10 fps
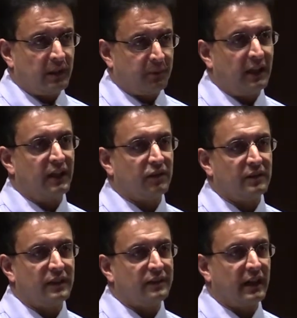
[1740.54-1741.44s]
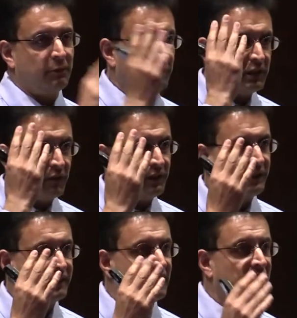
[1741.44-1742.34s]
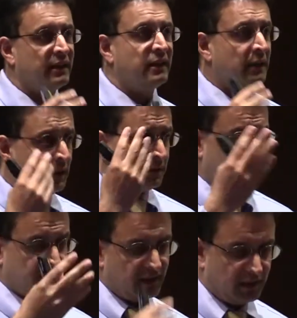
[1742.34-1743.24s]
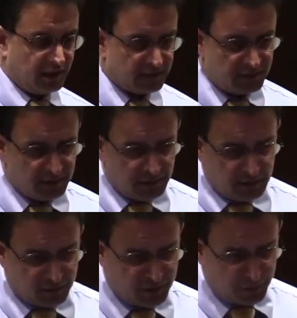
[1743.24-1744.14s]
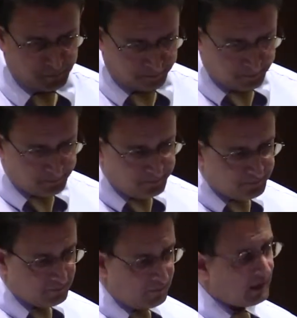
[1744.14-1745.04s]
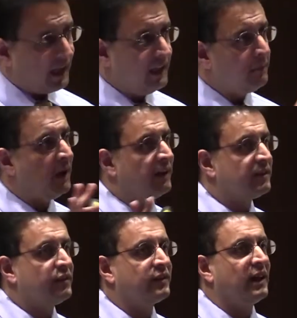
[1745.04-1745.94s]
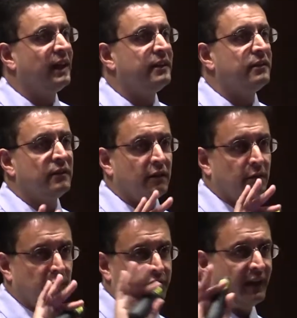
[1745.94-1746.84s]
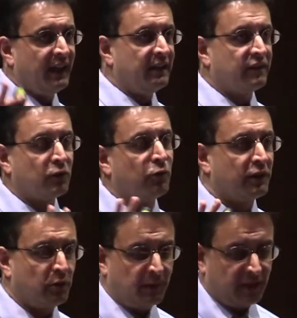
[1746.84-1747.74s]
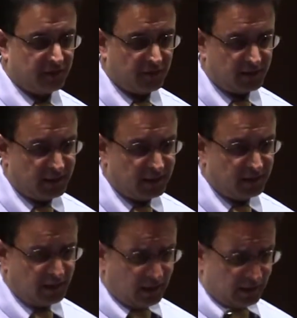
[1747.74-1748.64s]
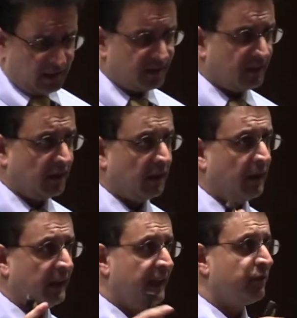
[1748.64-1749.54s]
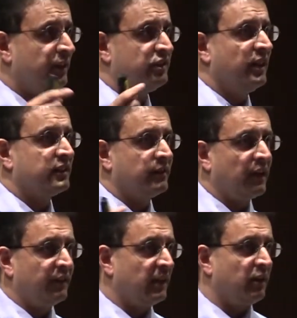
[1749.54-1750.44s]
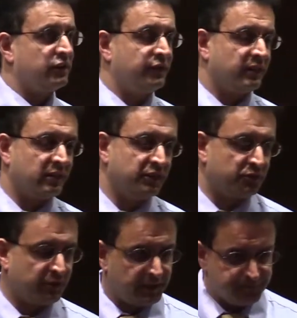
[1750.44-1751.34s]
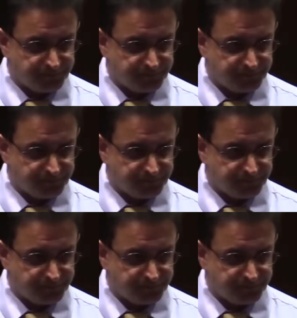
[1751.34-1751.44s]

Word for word: up your hands on this side and you cover this eye. That's neglect. So any positive sign with VAN as a cortical positive sign, that's an increased chance of having a large vessel injury.